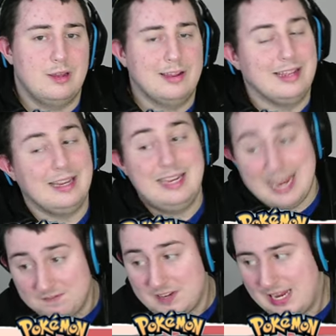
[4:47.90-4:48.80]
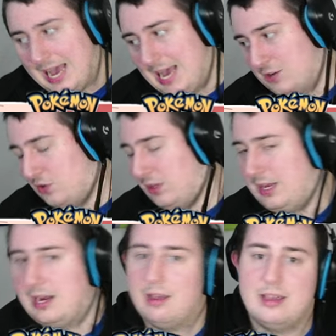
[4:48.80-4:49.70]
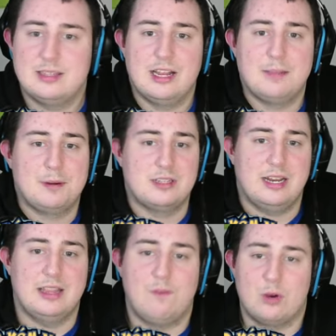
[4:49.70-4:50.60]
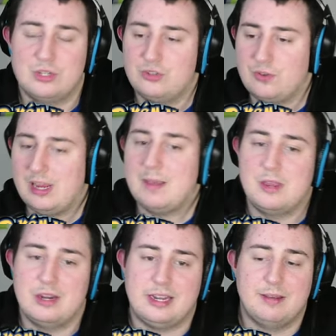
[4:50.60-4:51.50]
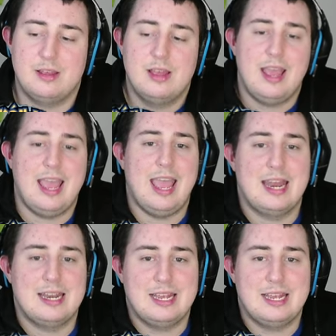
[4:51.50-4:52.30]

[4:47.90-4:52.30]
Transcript: Gifty actually is another person in the Fortune Street community, and